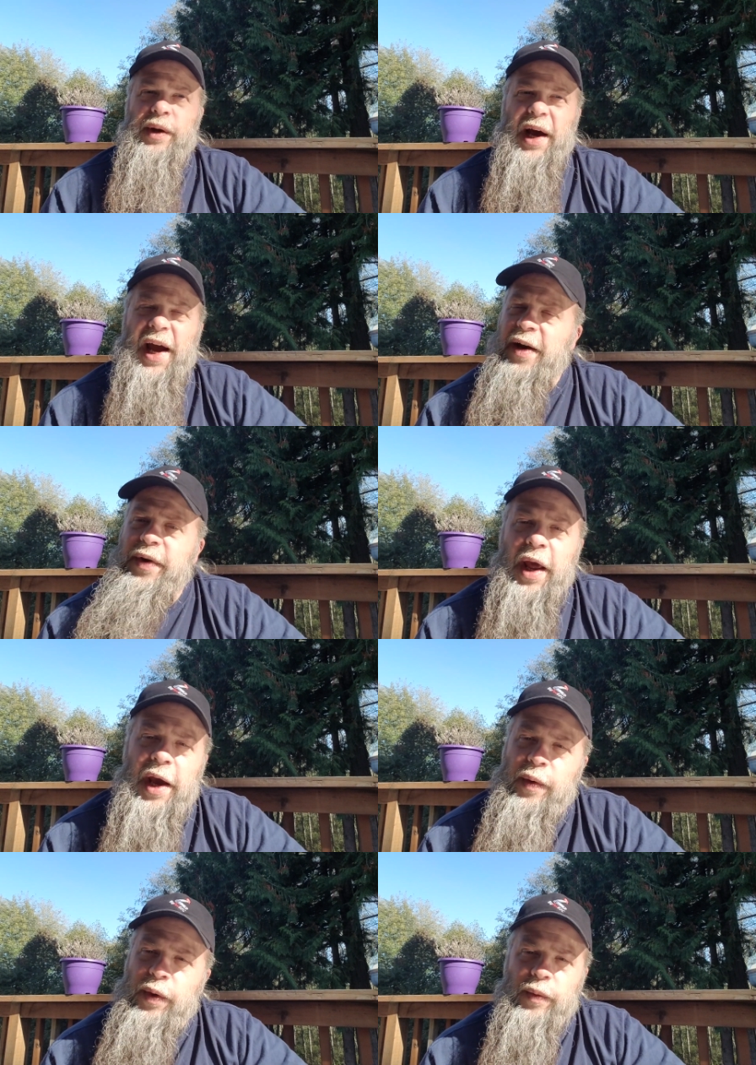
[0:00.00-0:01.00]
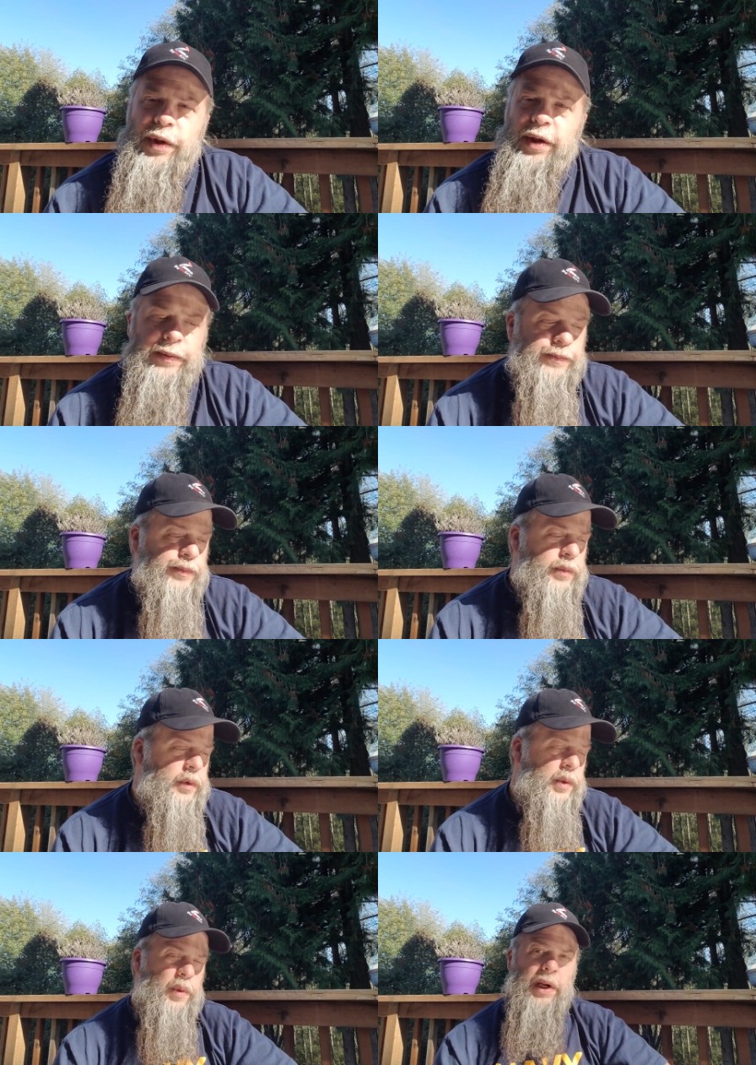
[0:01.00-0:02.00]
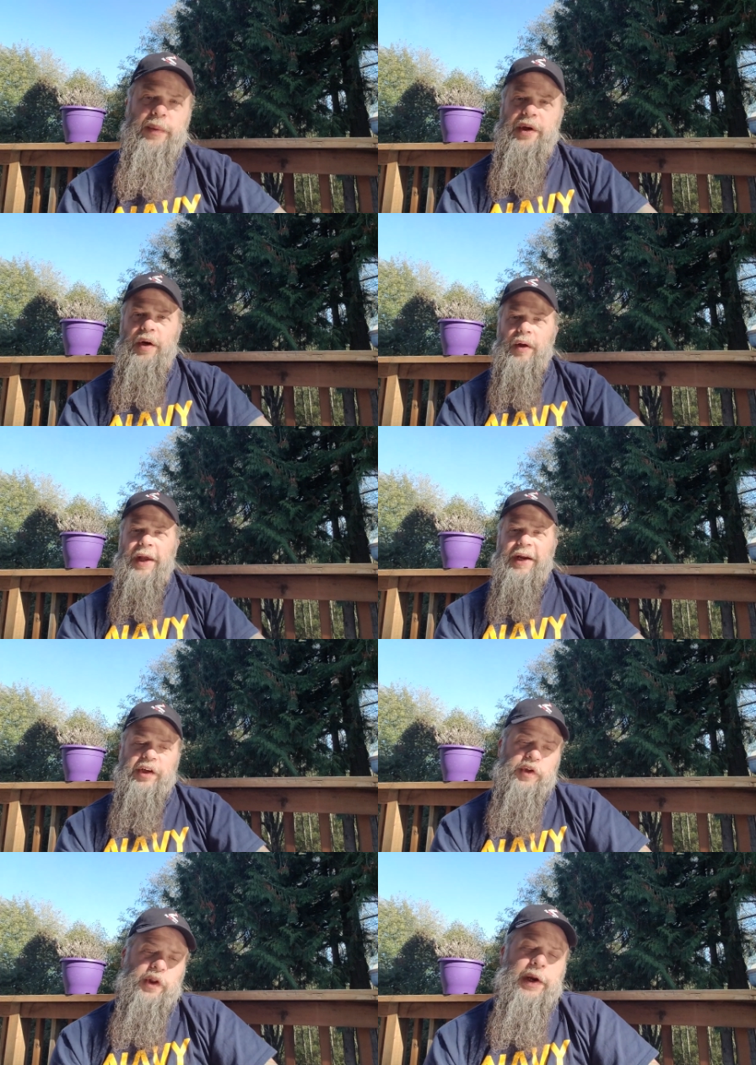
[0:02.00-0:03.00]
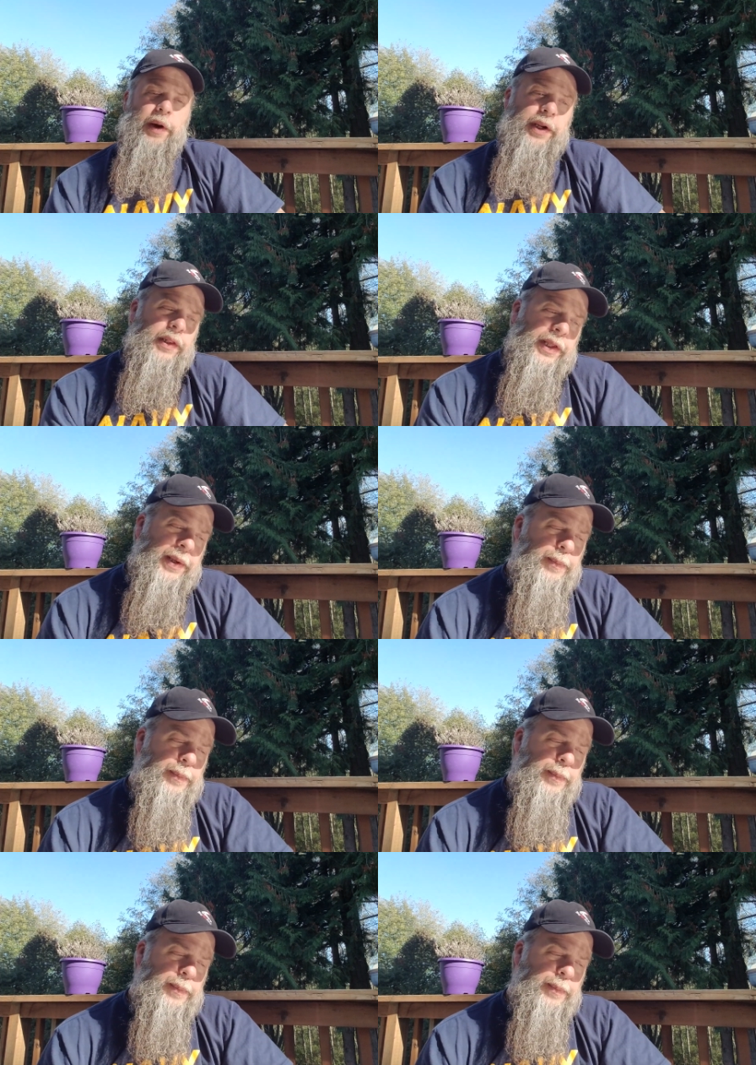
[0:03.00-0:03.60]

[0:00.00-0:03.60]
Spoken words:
I haven't had one with what I would call a glaringly